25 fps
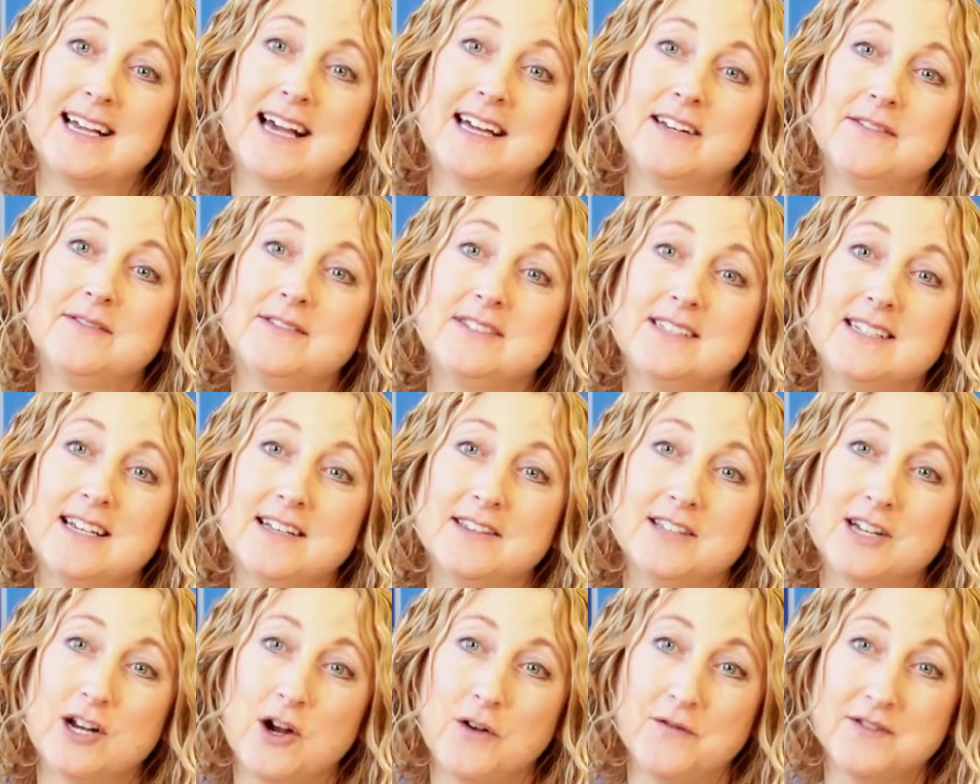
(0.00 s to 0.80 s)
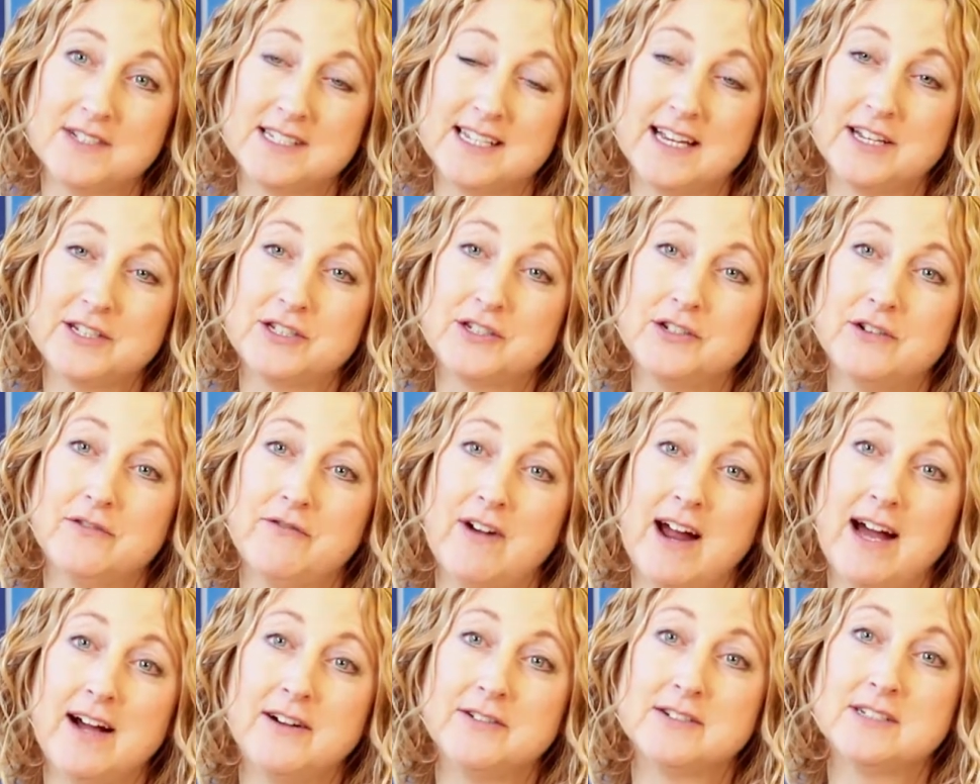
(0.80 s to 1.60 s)
kind of turn the conversation
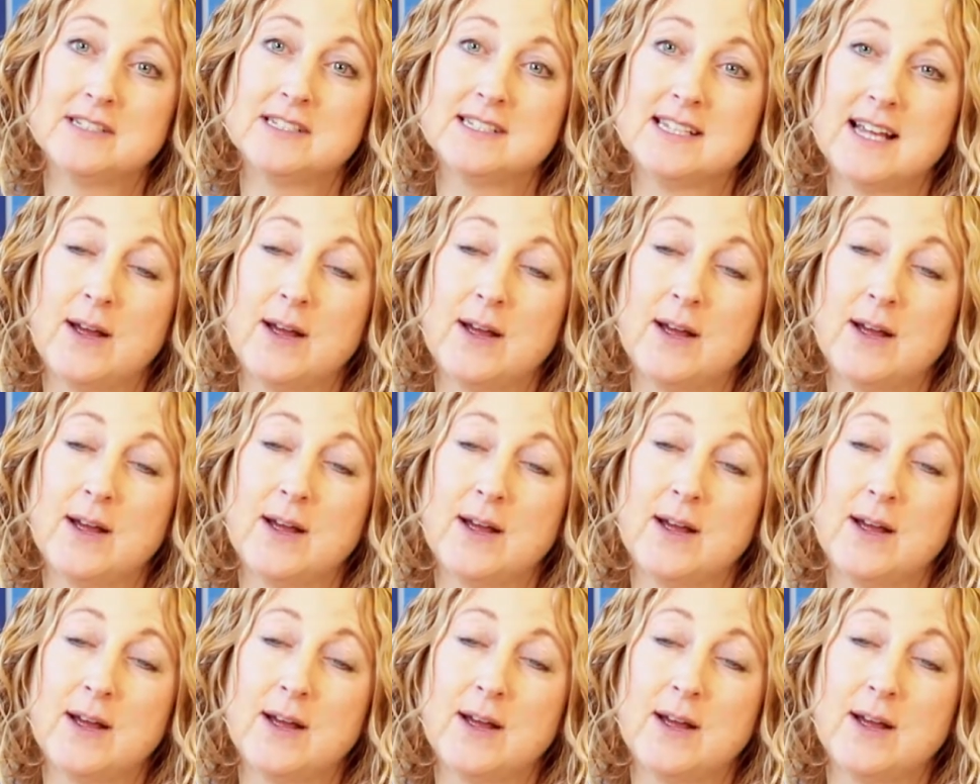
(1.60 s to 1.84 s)
around and